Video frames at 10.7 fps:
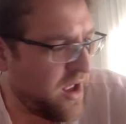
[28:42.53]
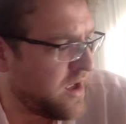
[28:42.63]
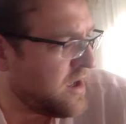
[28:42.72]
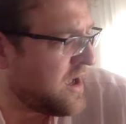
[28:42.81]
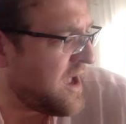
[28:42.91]

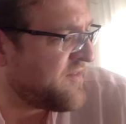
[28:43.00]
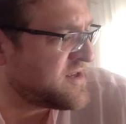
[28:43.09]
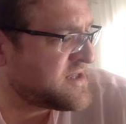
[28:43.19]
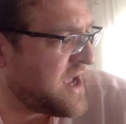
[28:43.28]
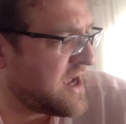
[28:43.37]

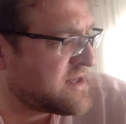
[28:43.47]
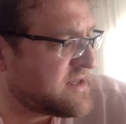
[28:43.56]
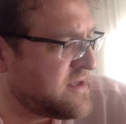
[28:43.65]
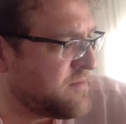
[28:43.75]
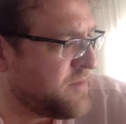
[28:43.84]
having
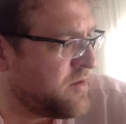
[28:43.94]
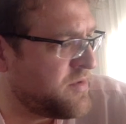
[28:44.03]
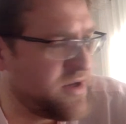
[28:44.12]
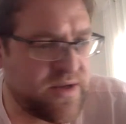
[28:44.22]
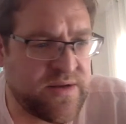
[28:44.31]
sex at the
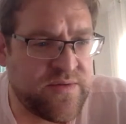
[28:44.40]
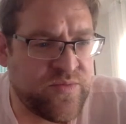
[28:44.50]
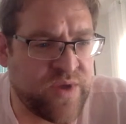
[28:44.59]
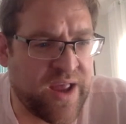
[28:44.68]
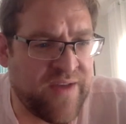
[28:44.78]
moment
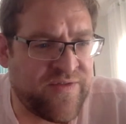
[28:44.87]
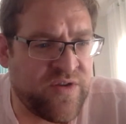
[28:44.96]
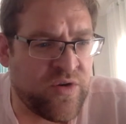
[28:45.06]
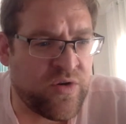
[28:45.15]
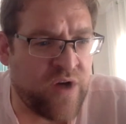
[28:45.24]
if
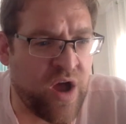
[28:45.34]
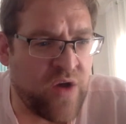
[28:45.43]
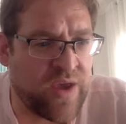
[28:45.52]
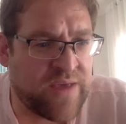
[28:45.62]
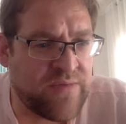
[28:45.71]
you're
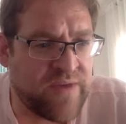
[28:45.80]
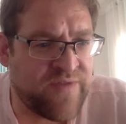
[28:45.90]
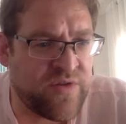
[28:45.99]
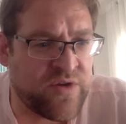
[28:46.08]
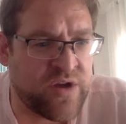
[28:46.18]

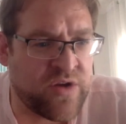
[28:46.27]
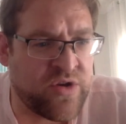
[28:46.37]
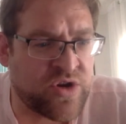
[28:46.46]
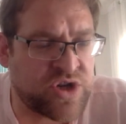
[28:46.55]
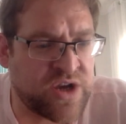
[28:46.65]

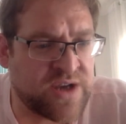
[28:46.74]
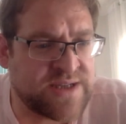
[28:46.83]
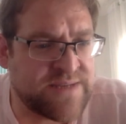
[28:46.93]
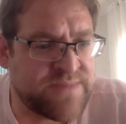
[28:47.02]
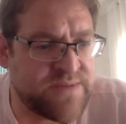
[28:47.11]
not showing
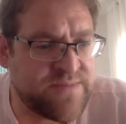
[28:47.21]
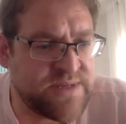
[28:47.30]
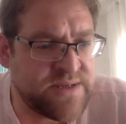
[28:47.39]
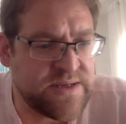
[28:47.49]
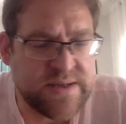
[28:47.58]
symptoms?